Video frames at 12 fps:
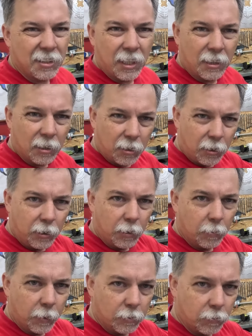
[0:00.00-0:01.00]
It's got the
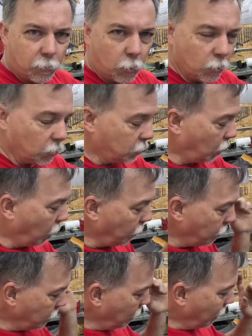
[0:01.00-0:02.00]
clear reservoir on the
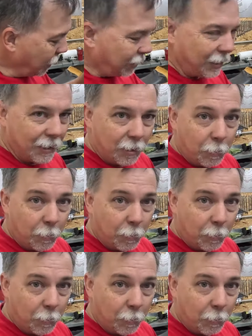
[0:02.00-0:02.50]
top again,